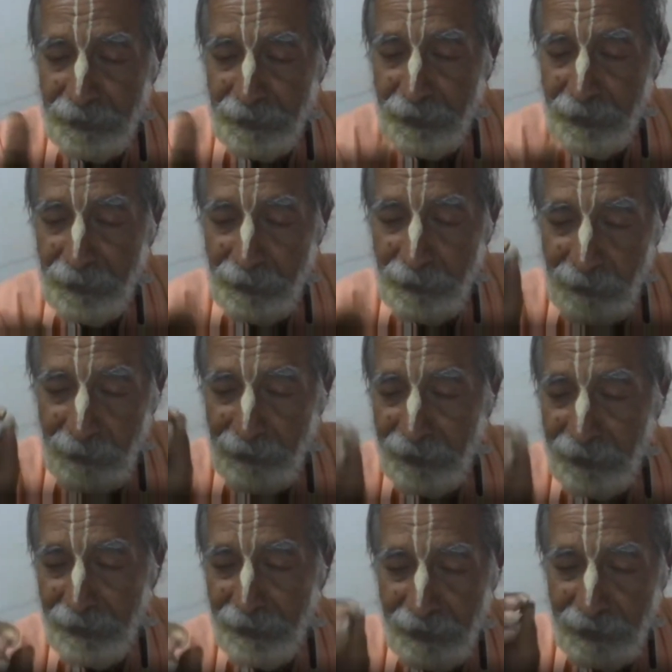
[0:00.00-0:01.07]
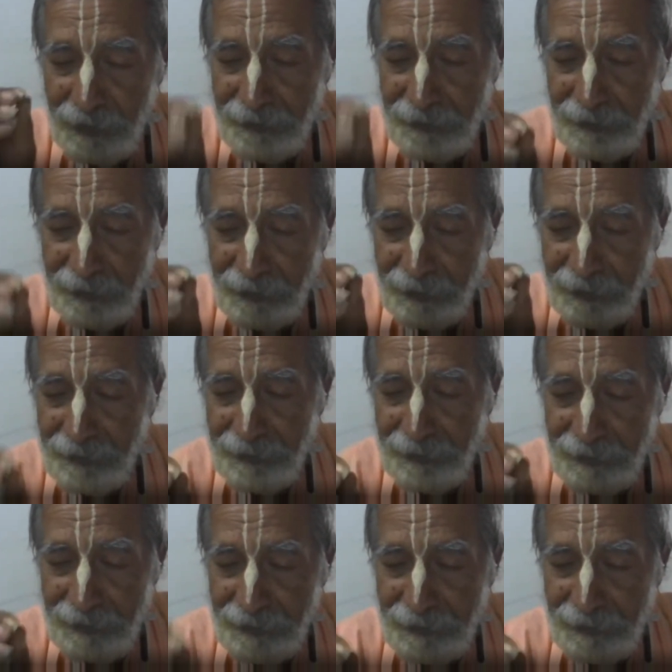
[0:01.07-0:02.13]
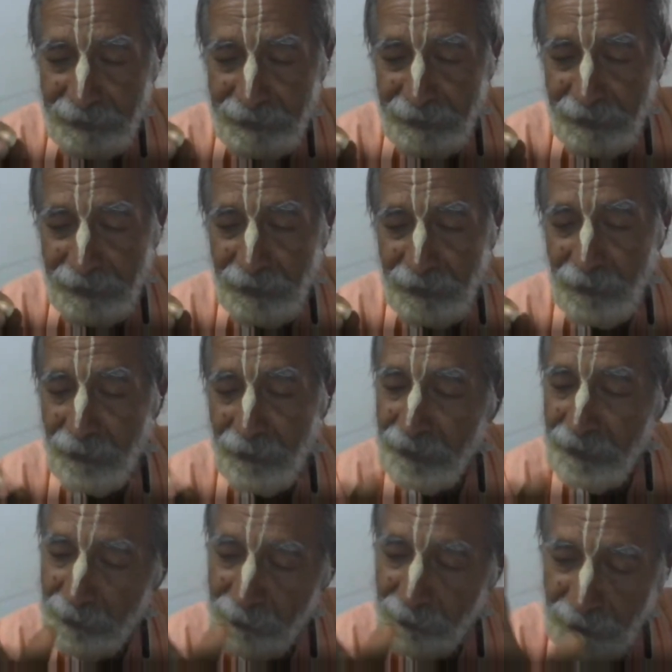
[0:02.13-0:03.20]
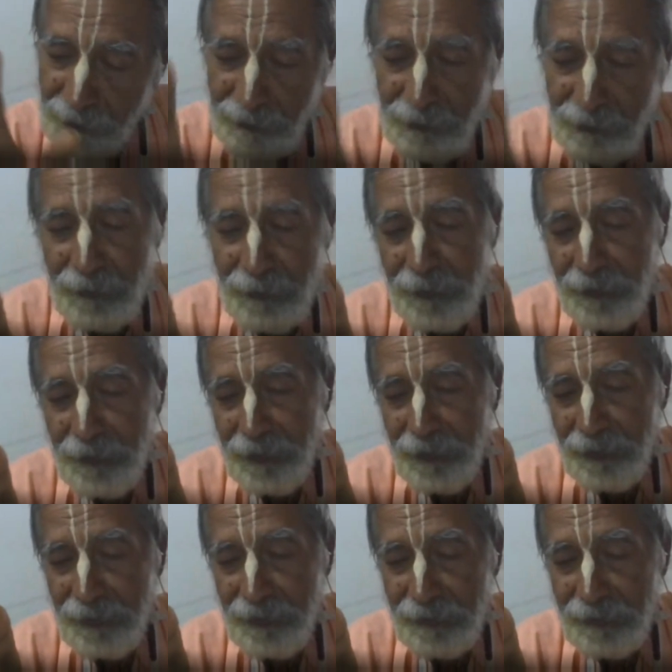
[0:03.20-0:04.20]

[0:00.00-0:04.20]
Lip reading: the deluding energy? Only a pure devotee